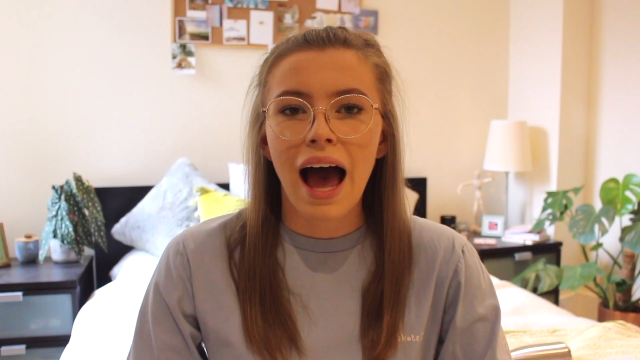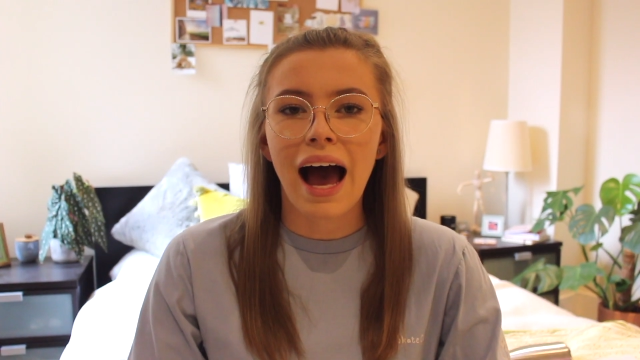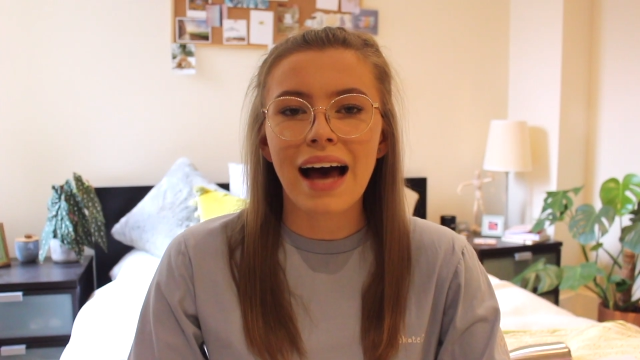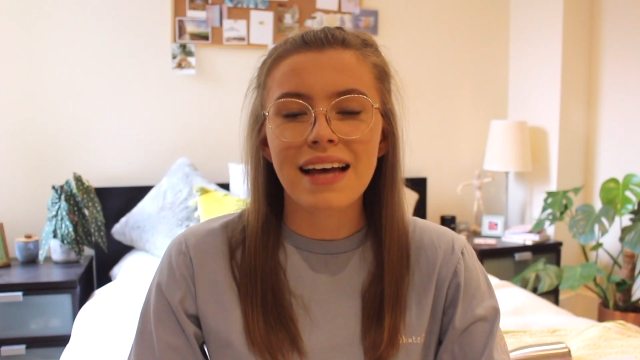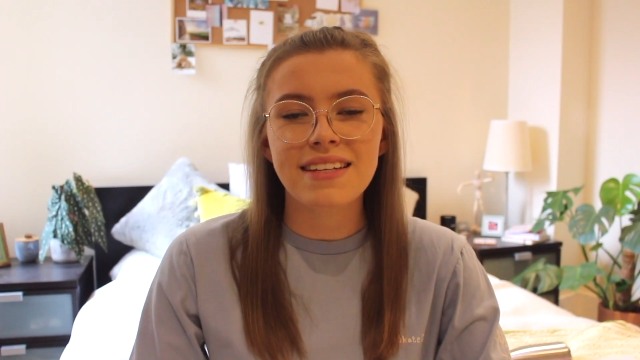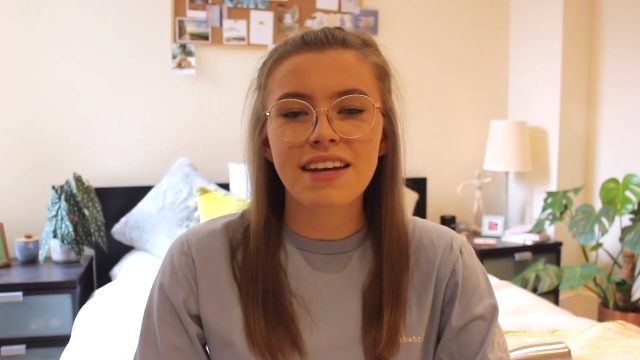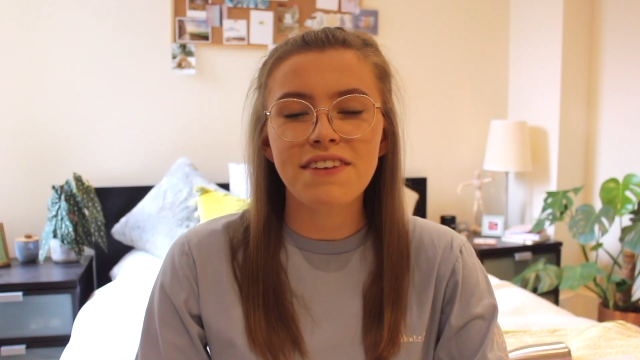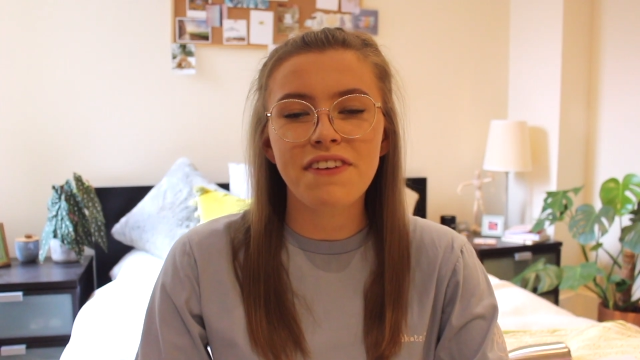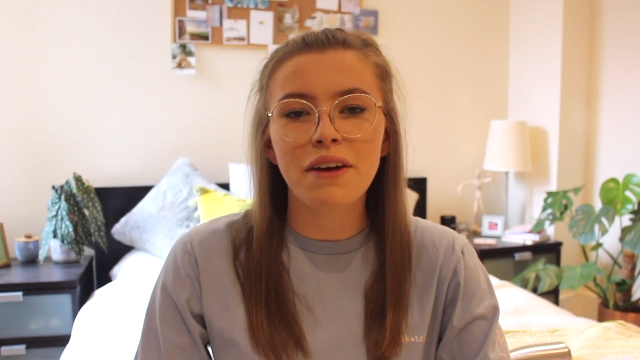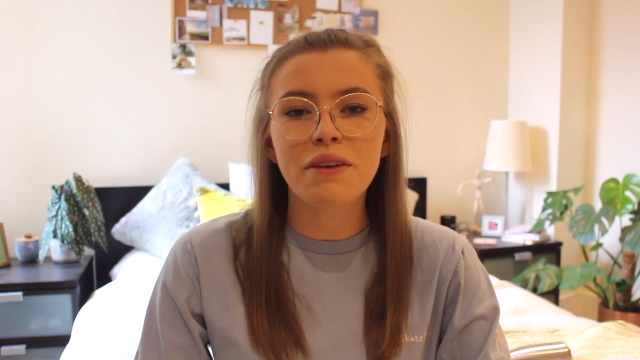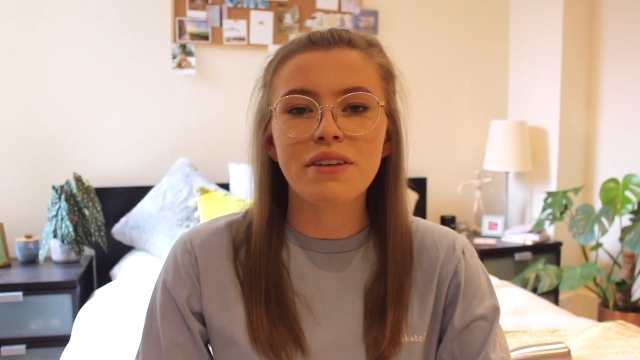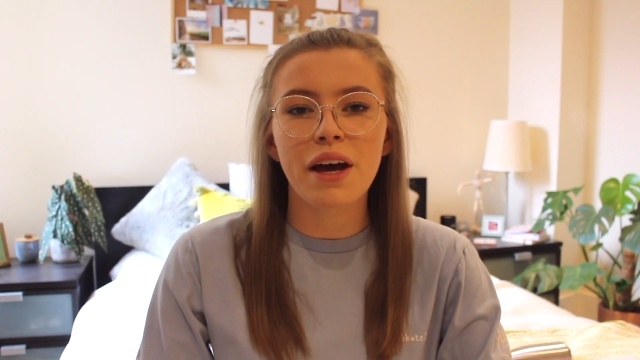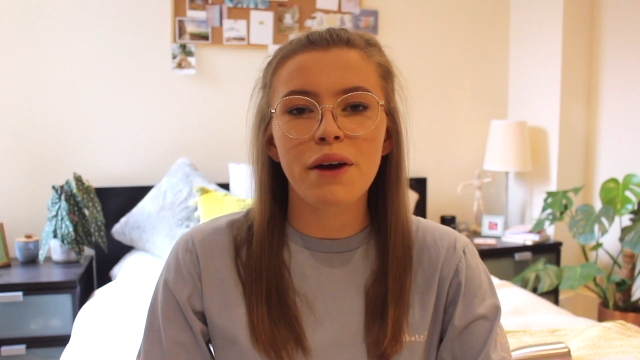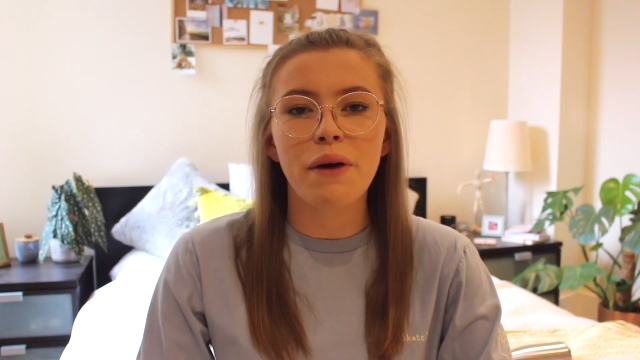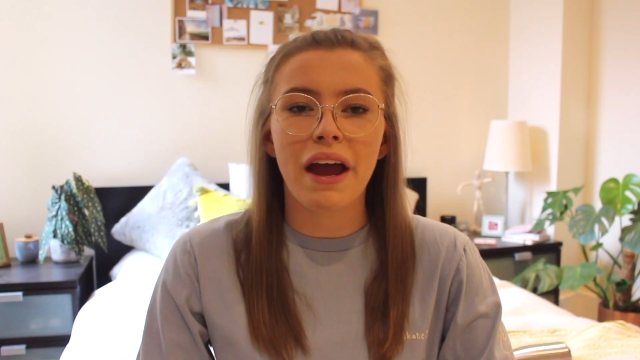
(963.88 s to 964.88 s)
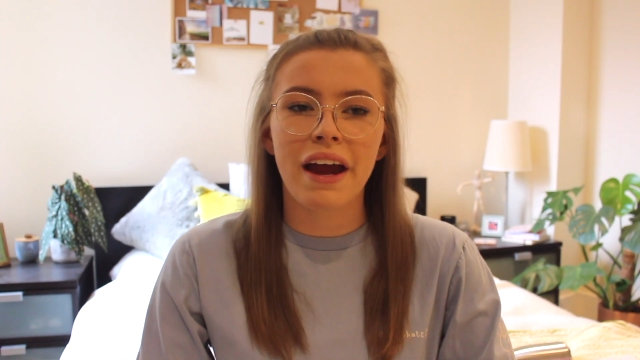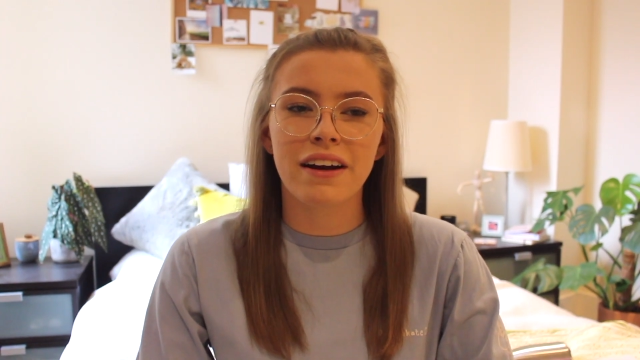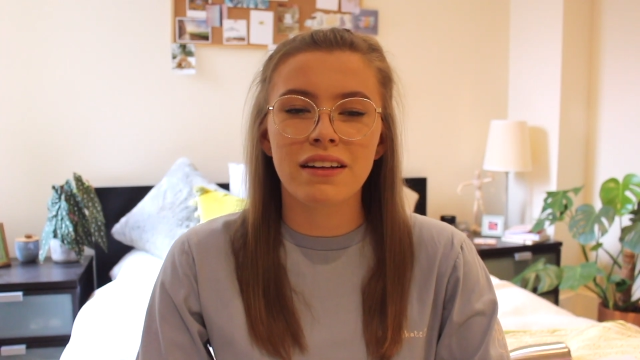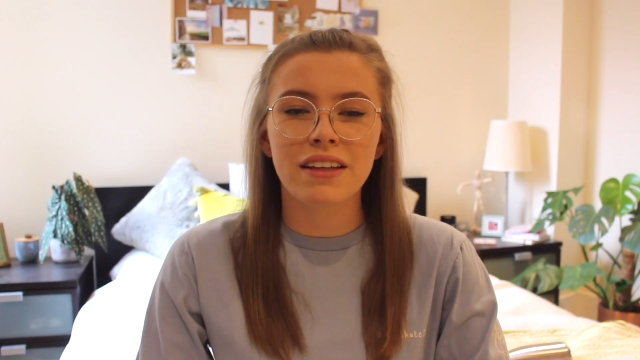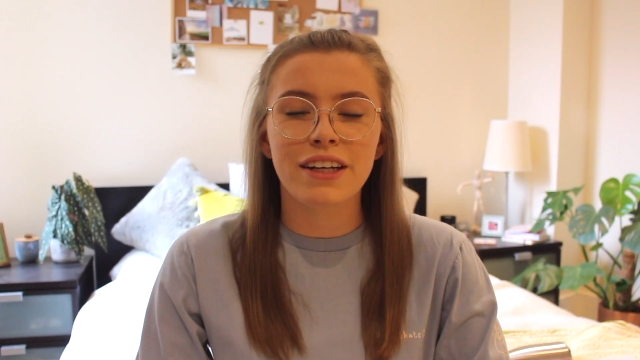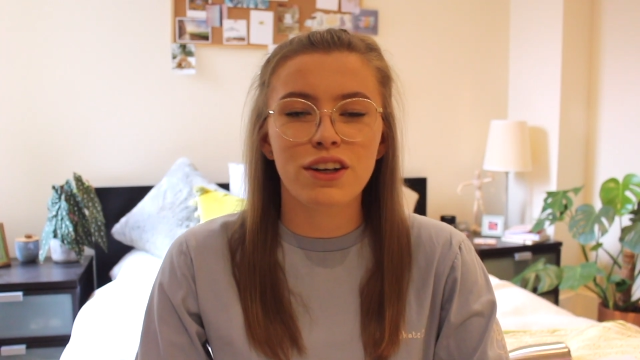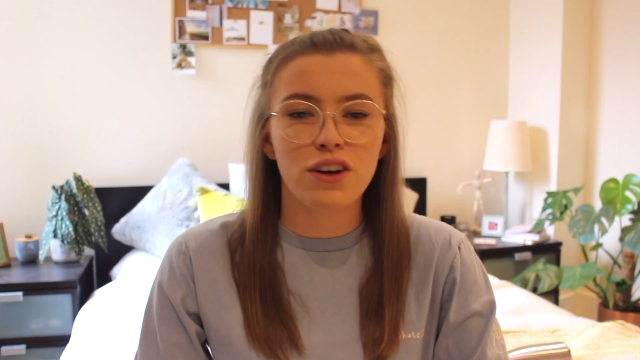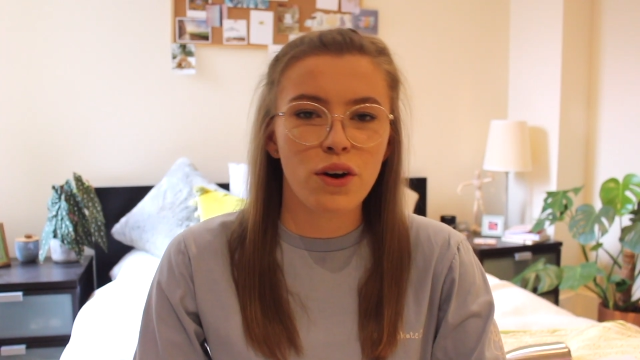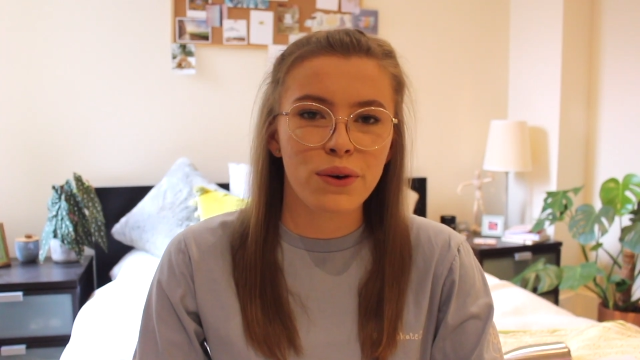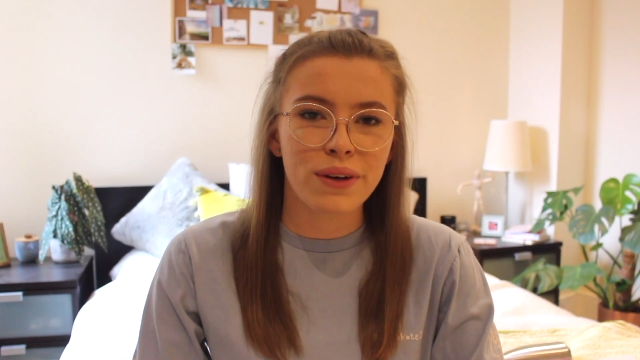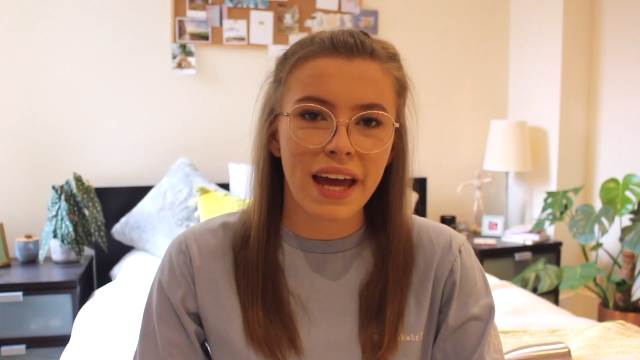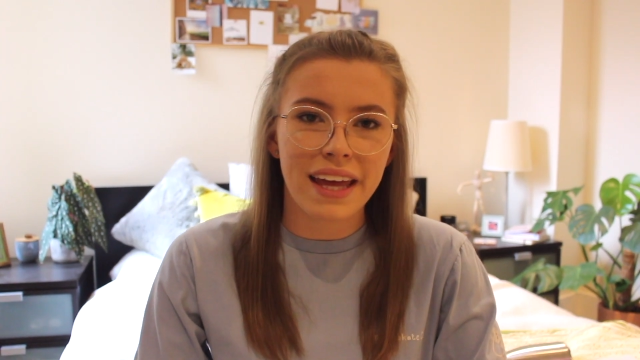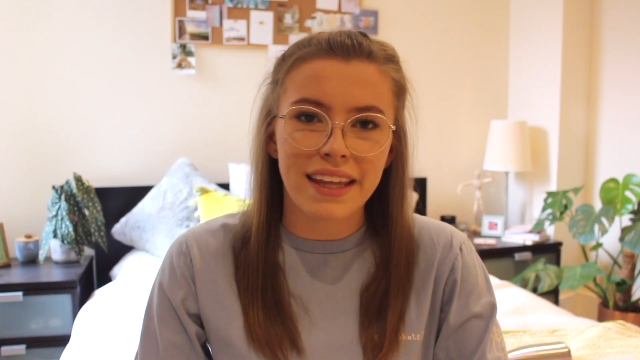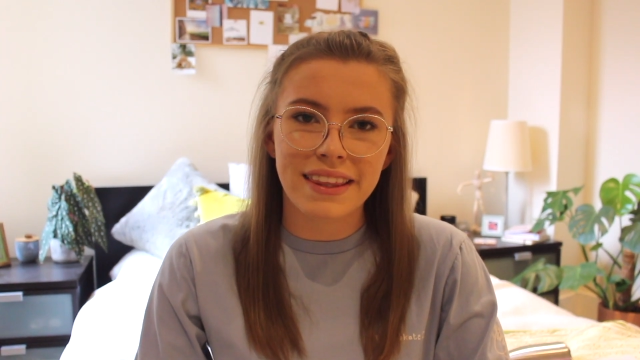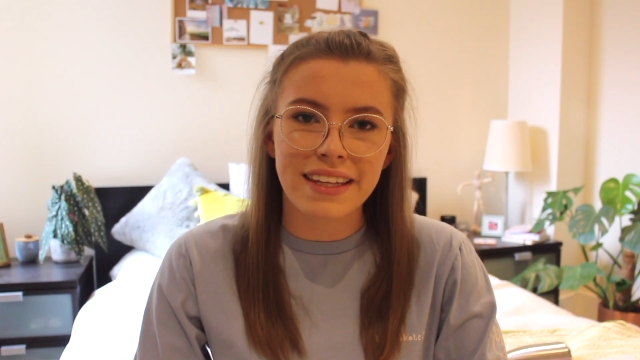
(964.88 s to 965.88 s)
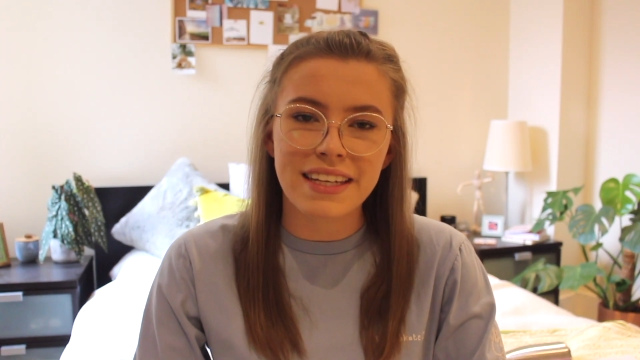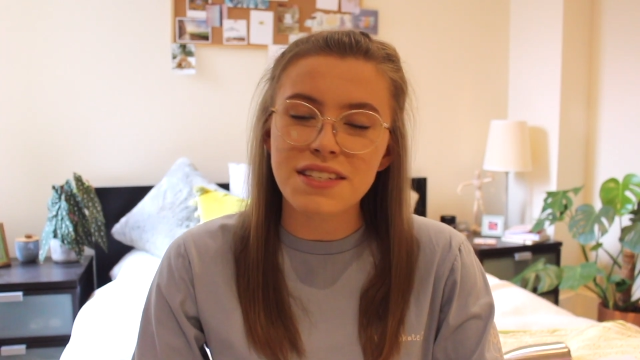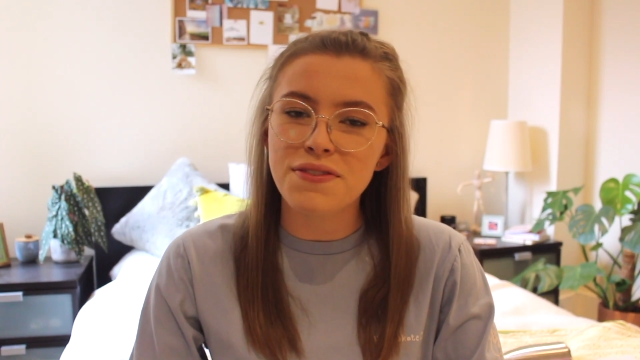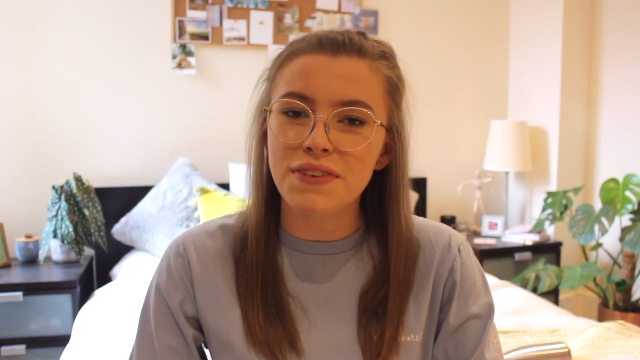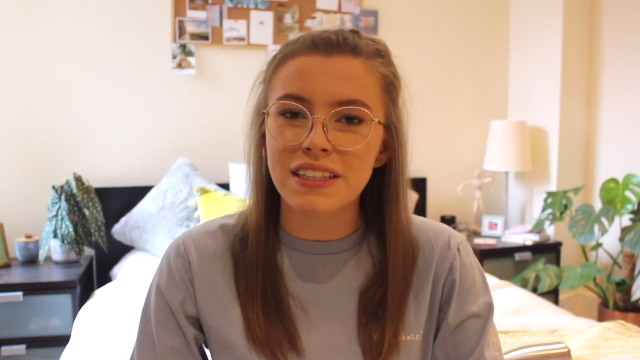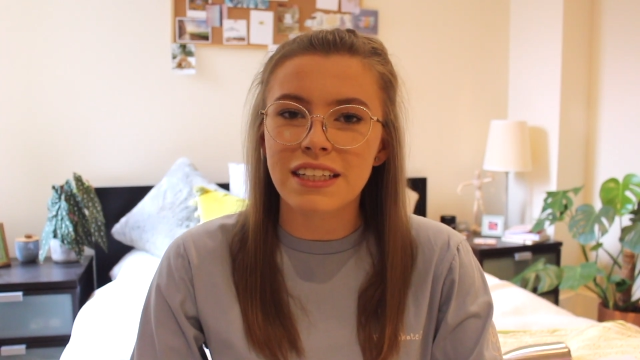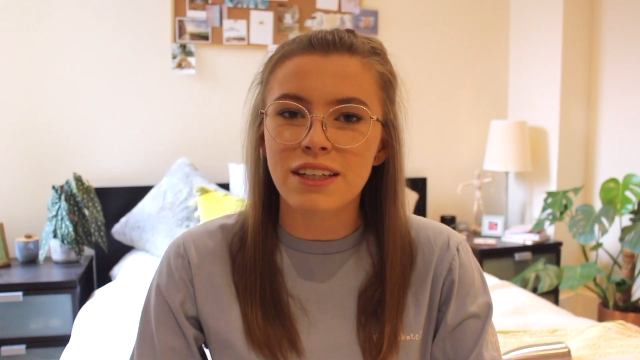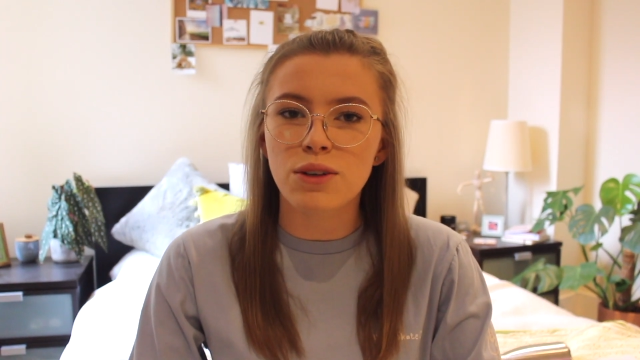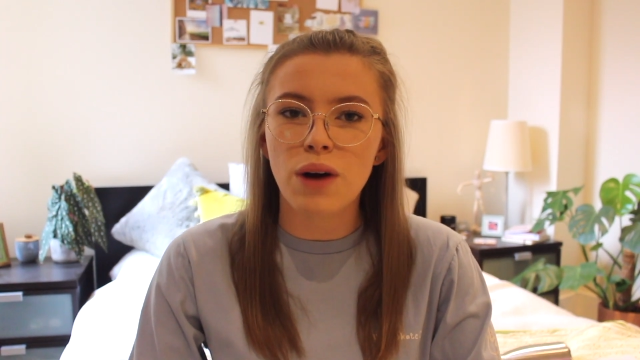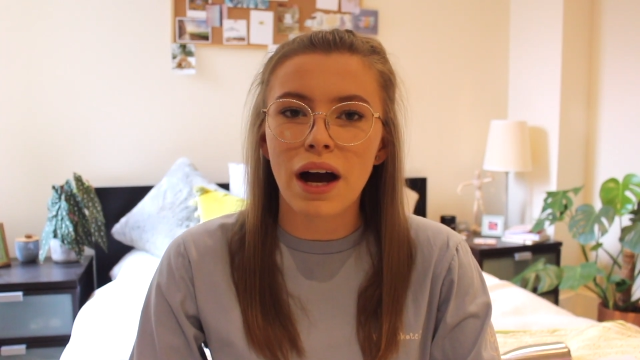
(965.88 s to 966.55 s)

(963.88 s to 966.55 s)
As I found out earlier on in this video,